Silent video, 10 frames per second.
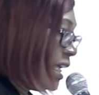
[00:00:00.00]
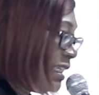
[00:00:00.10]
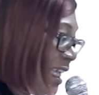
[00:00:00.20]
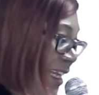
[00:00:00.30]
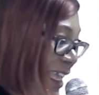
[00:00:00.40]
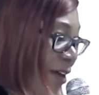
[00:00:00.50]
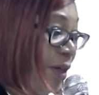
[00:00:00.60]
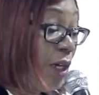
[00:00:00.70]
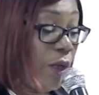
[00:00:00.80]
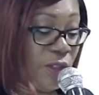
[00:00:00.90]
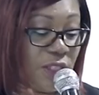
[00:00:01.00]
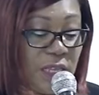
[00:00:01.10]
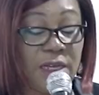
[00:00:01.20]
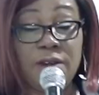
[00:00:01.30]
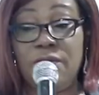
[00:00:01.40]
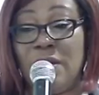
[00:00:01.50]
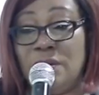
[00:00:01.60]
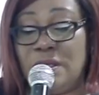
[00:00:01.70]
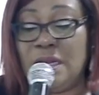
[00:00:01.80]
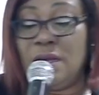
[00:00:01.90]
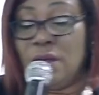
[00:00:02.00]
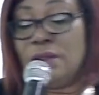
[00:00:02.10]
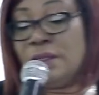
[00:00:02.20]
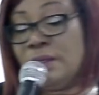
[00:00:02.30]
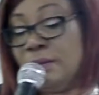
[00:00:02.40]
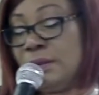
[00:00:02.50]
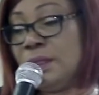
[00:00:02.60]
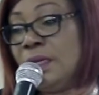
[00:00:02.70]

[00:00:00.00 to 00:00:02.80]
Declare it concerning Fountain London.